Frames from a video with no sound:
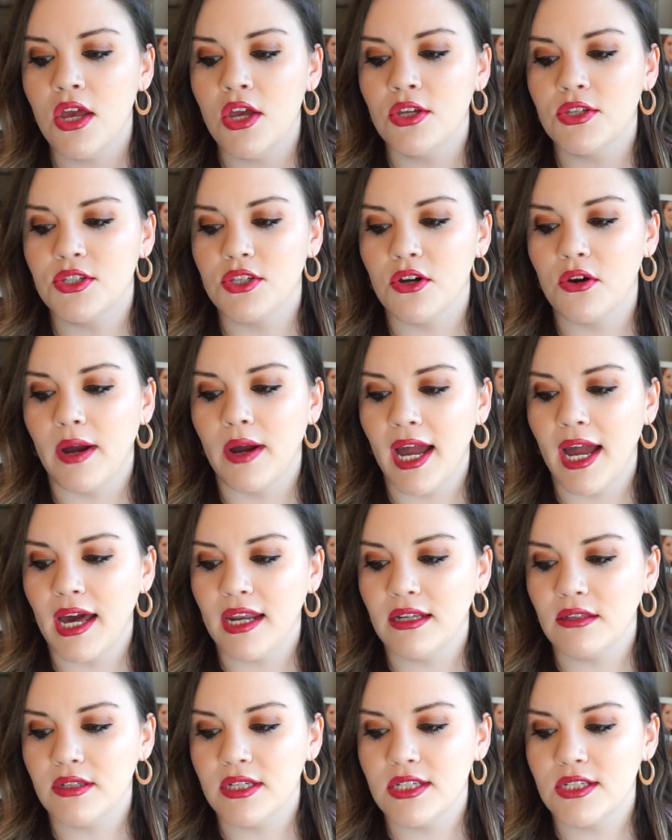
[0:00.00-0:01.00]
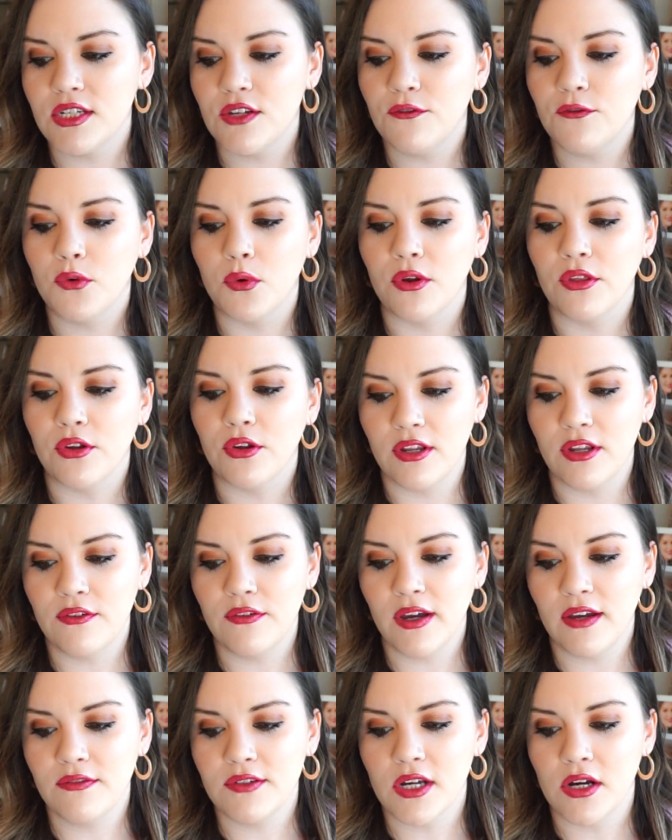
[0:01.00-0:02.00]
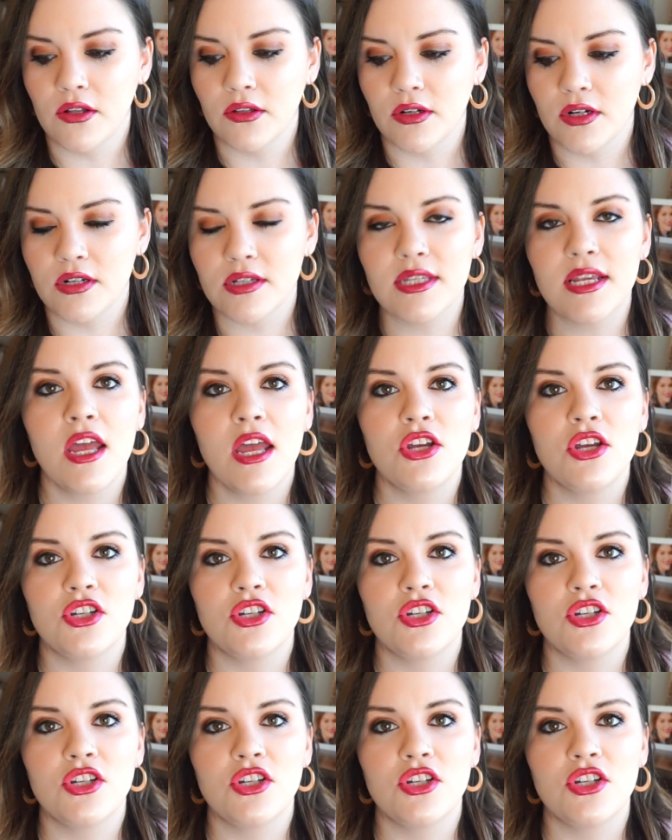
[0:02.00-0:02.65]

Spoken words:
So I had it listed for $35.